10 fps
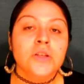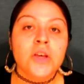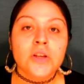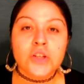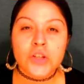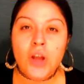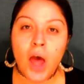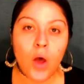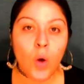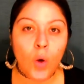So there's
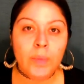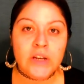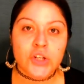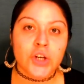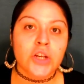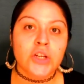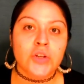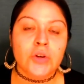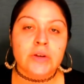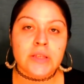not a whole bunch you're going to
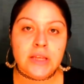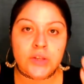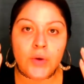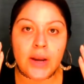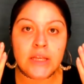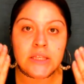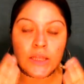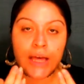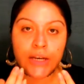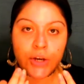do to this. It's already
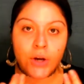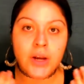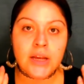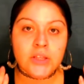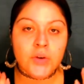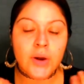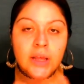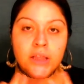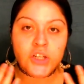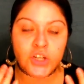slender. It's
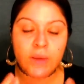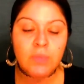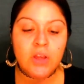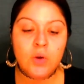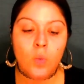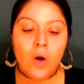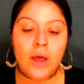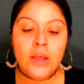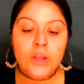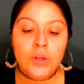already the shape that you want.